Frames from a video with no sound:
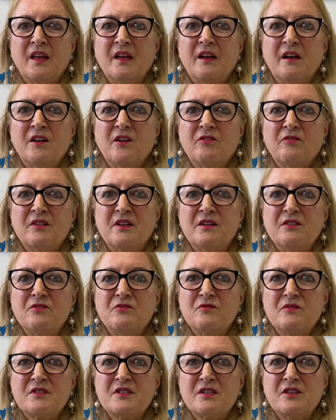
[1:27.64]
Laurie
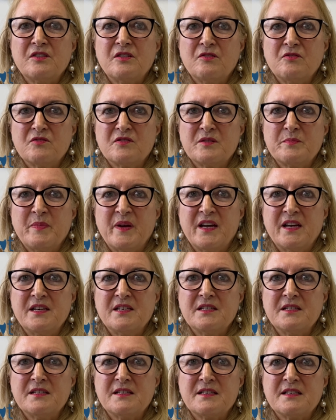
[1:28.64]
also holds
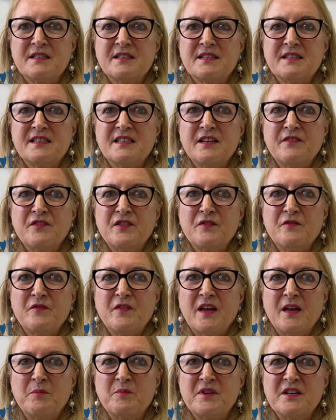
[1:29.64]
patents in seven
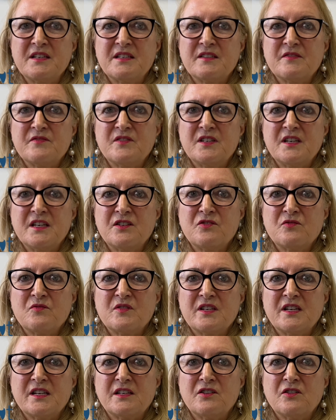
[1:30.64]
families of dental
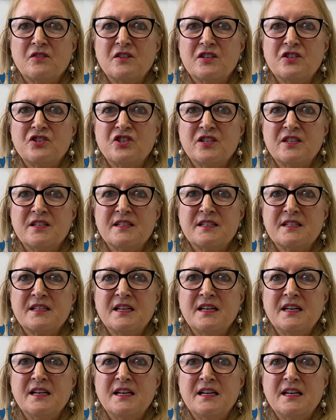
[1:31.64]
technologies
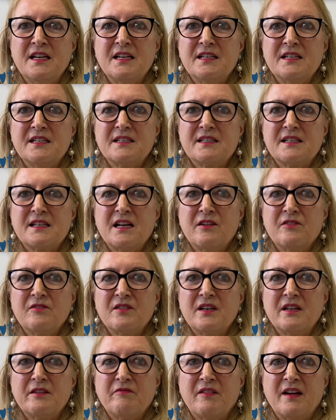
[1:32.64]
and is
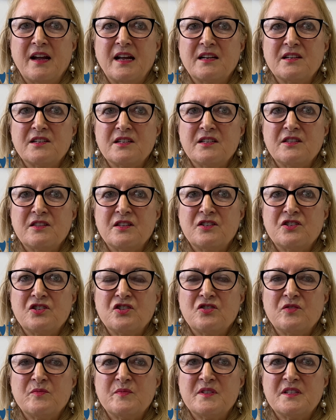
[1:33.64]
currently ranked in the
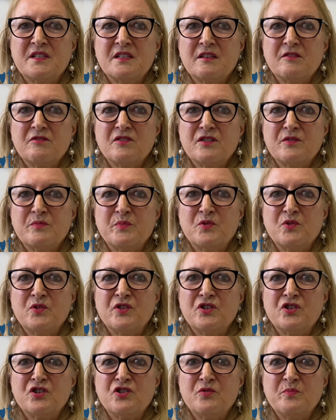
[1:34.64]
top
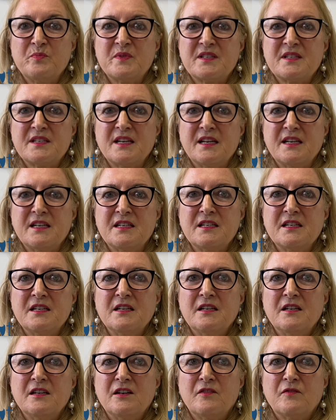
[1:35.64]
0.2%
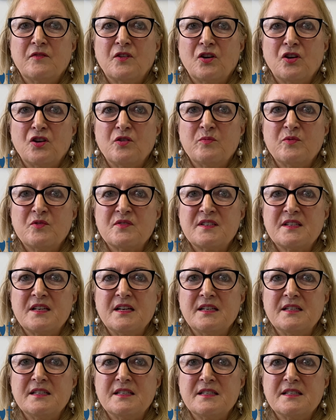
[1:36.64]
of global
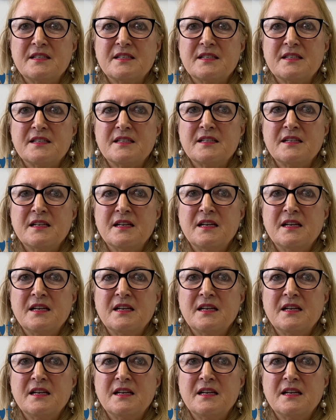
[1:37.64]
scientists.